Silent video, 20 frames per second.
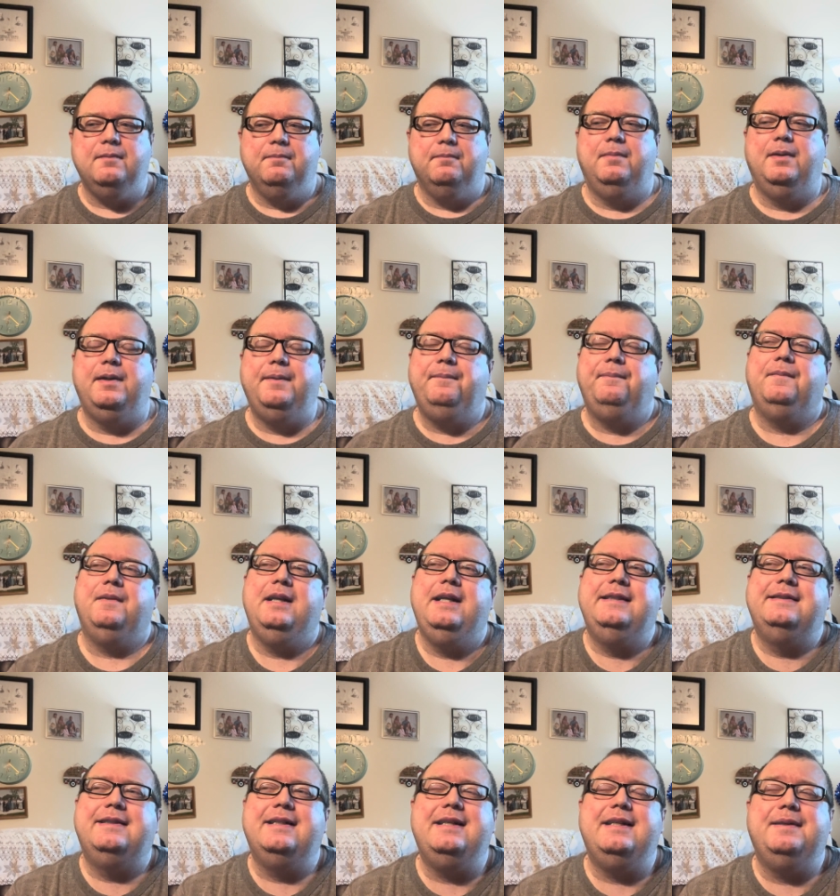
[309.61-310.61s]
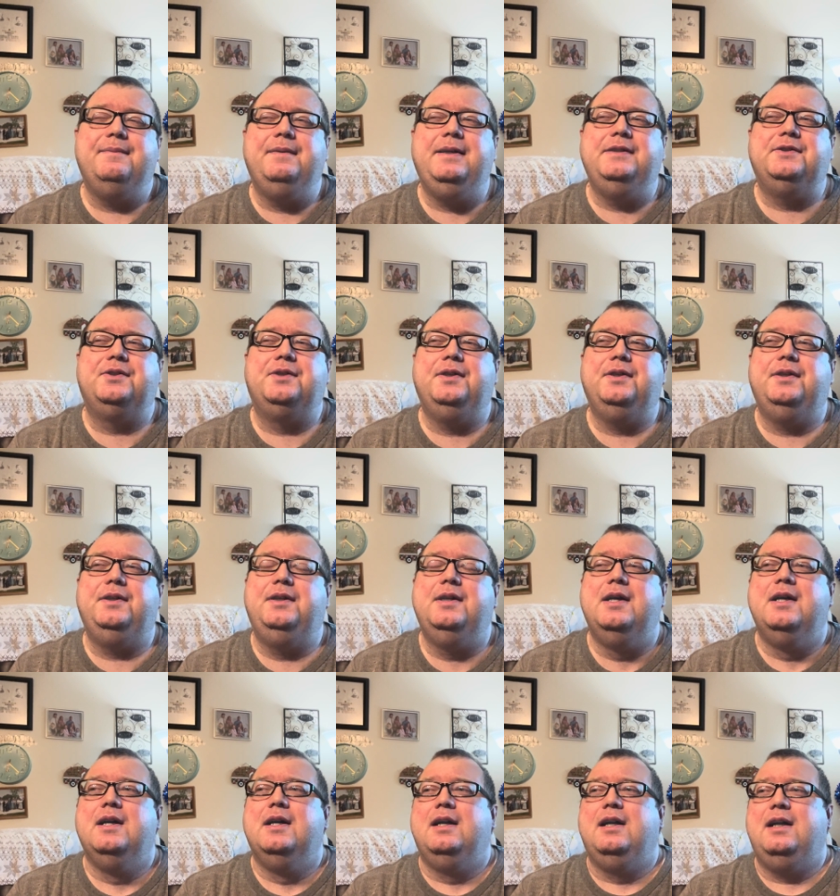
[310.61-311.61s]
But he's in it. He's good.
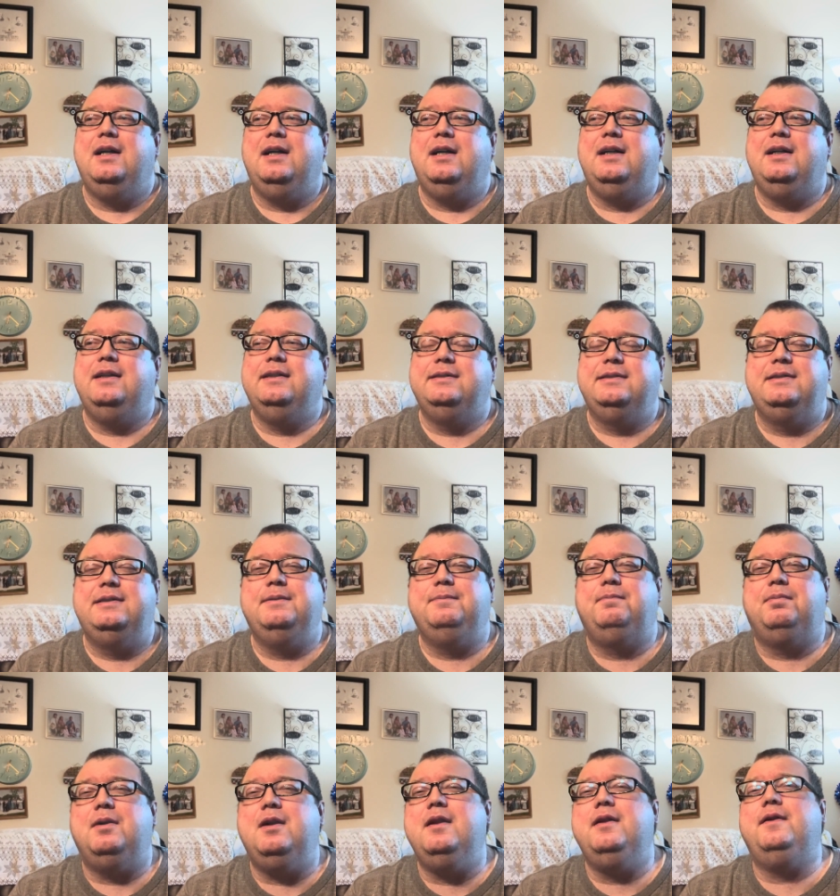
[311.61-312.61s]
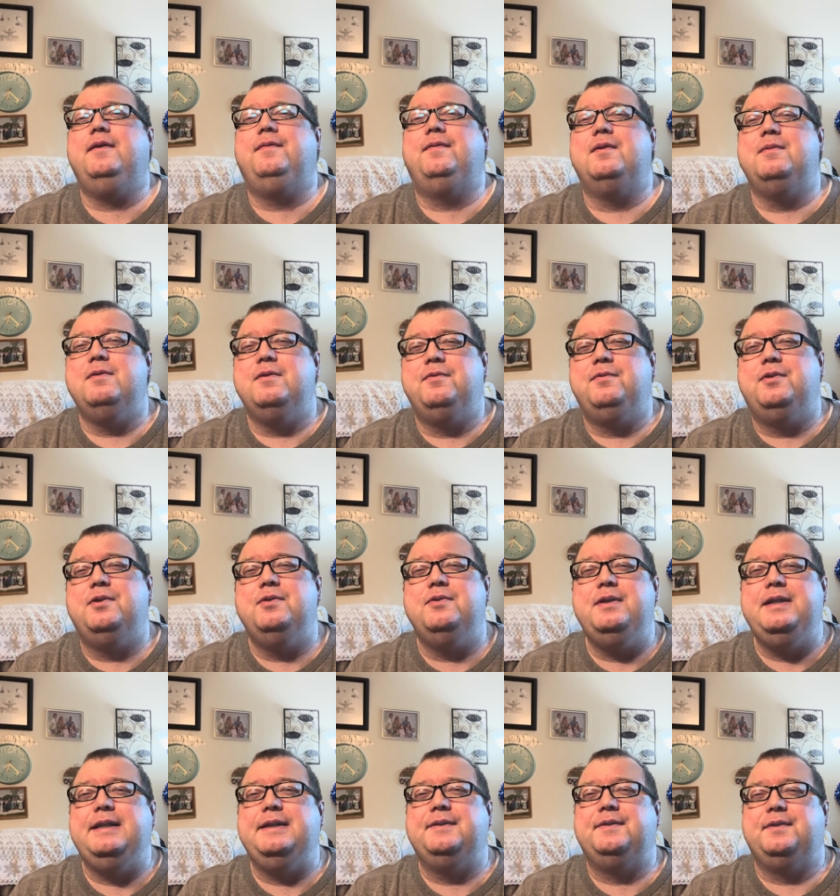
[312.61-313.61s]
It's the brother from the
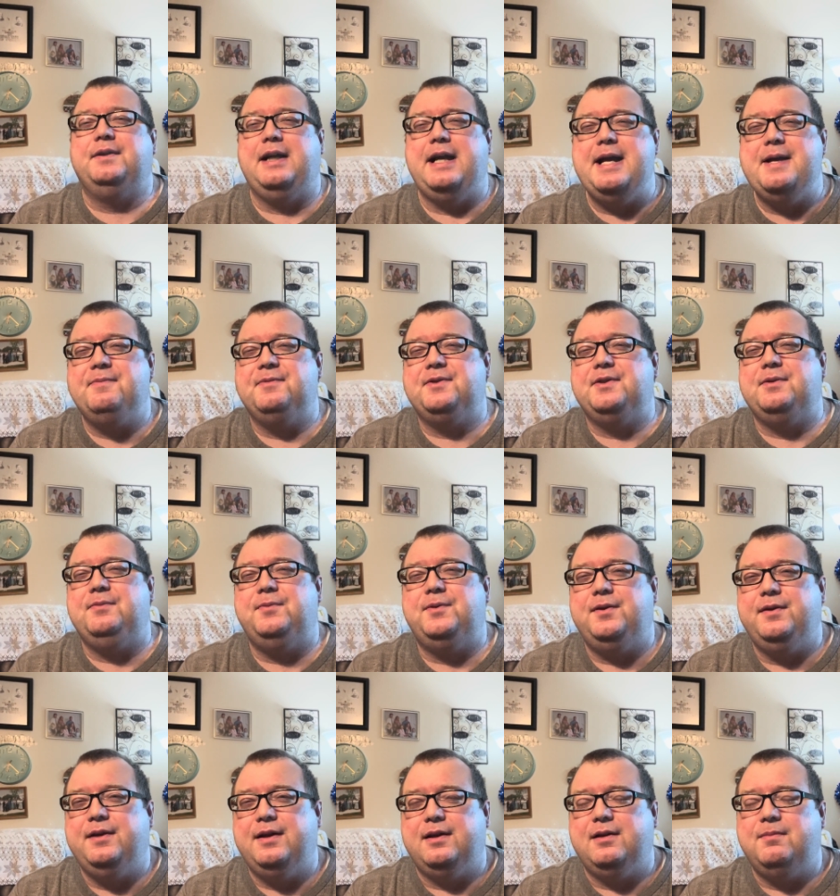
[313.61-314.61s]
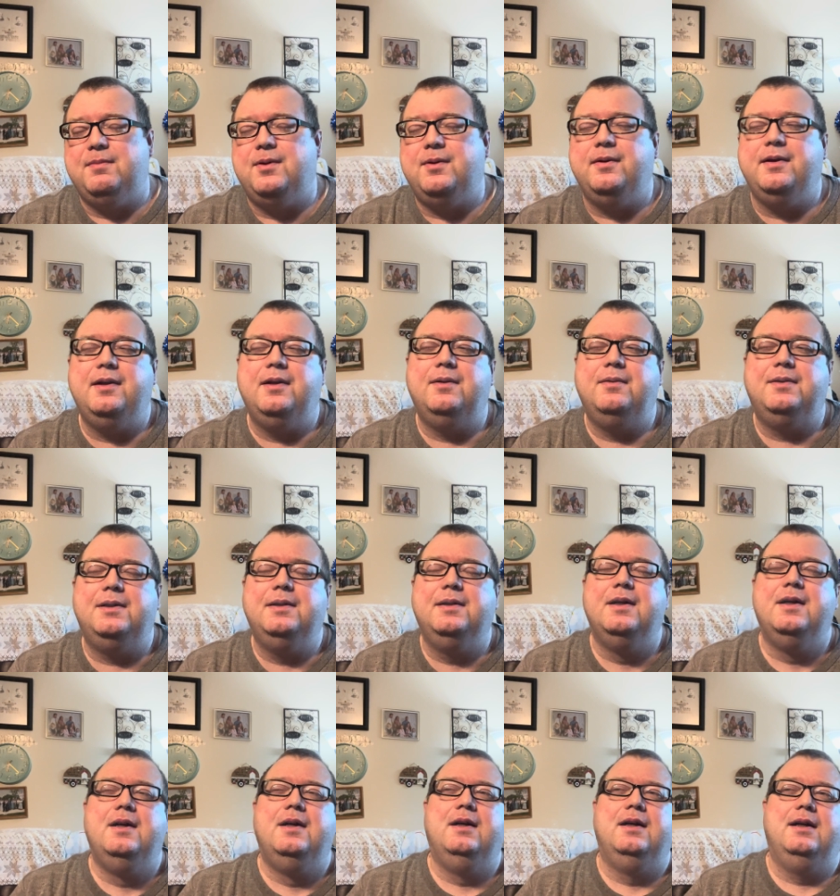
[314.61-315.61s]
Goonies, the handsome one, not the bald-headed one.
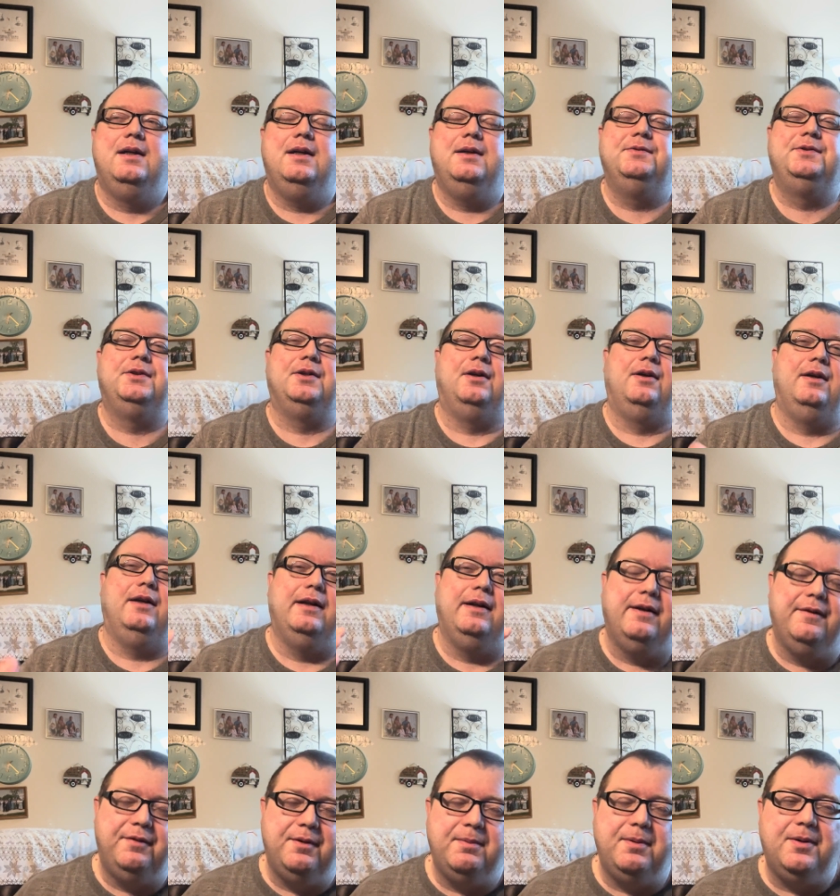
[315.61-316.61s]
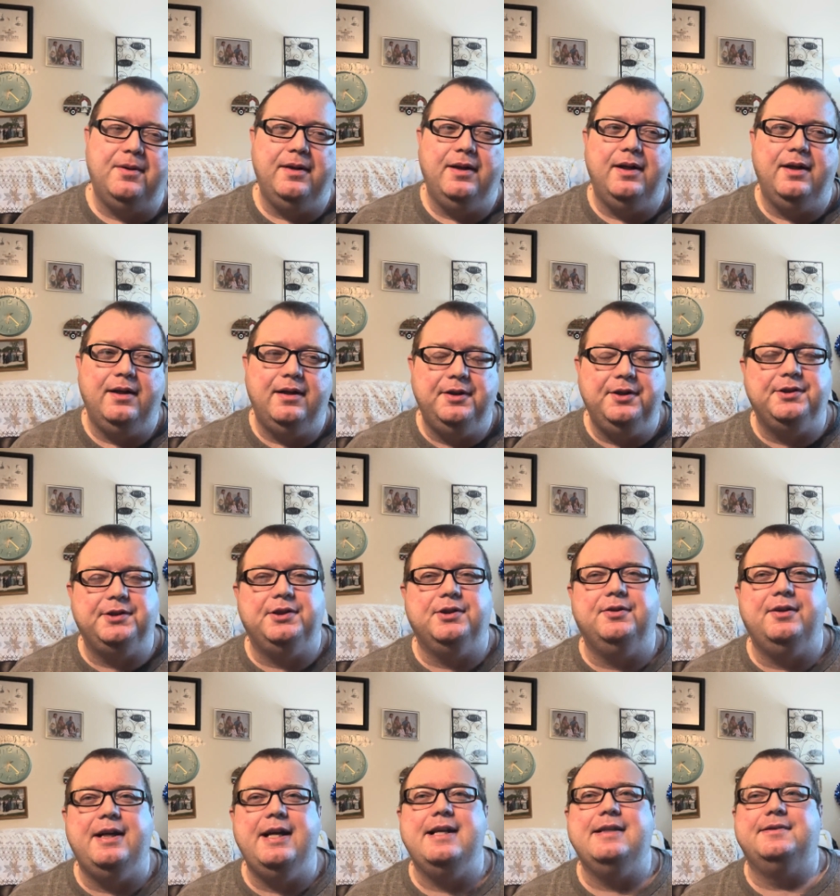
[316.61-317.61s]
I'm sorry. If you're bald-headed, you're still
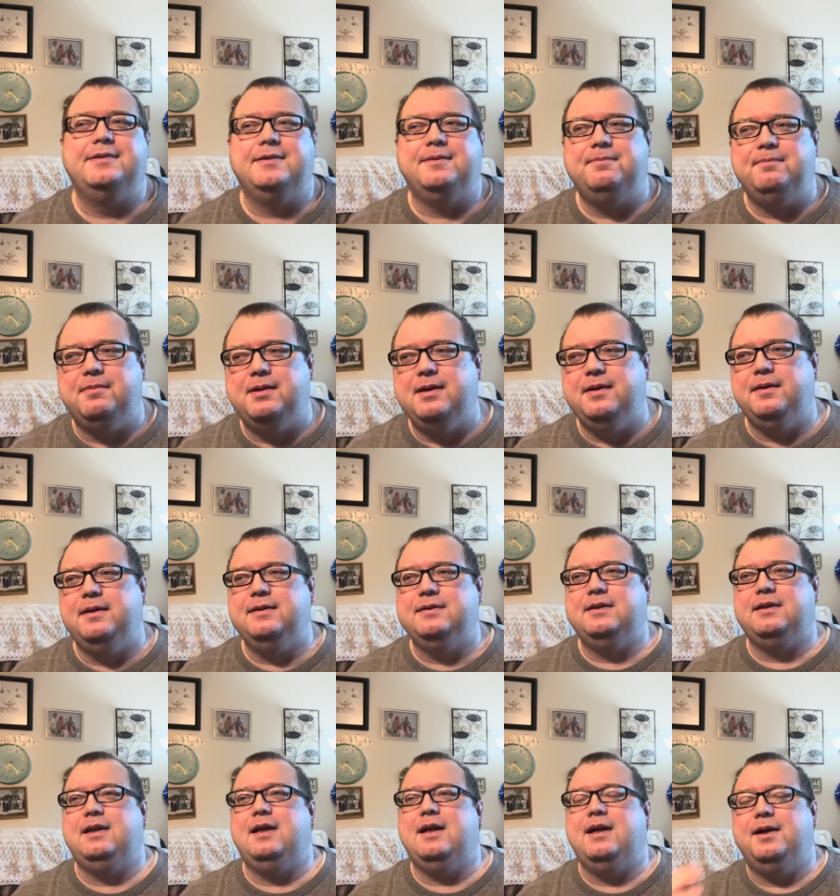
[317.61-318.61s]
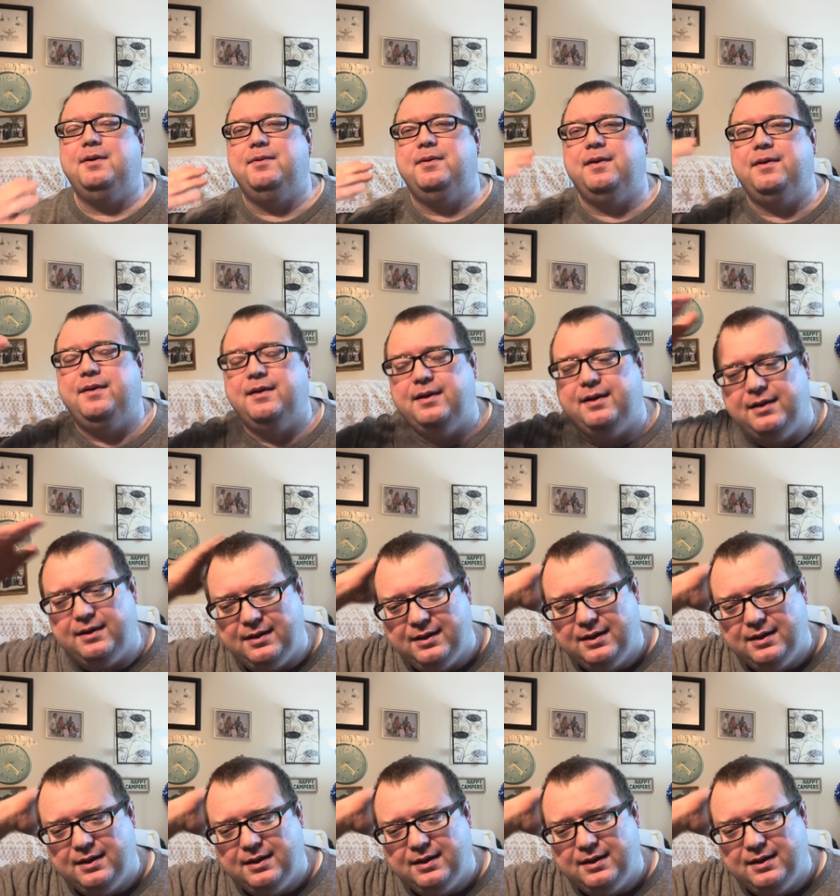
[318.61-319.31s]
handsome, but it's the guy with the